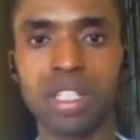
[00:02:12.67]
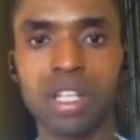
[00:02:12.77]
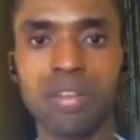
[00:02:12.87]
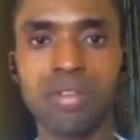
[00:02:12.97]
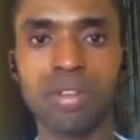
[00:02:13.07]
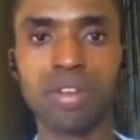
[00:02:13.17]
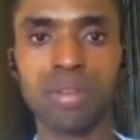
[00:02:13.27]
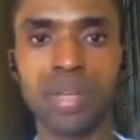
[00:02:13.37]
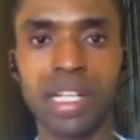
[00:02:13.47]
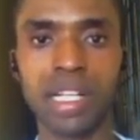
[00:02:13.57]
phone
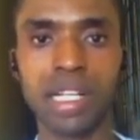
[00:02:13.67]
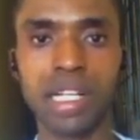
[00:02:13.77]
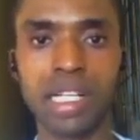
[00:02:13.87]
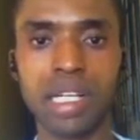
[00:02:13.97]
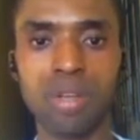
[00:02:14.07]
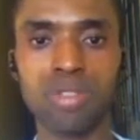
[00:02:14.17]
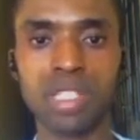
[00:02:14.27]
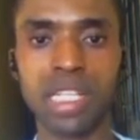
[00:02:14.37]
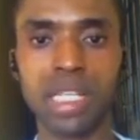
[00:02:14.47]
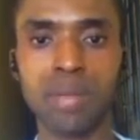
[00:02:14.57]
number, and then
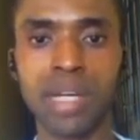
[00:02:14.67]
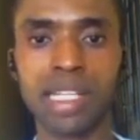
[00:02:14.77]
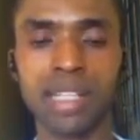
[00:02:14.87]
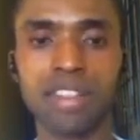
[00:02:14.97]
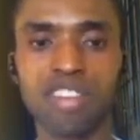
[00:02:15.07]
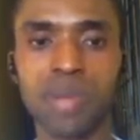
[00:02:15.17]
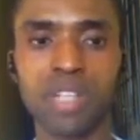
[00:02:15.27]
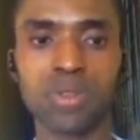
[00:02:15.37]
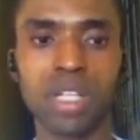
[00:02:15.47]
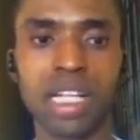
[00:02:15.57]
username and that of
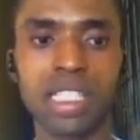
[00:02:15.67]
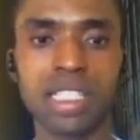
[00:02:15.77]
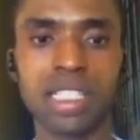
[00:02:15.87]
password. You can see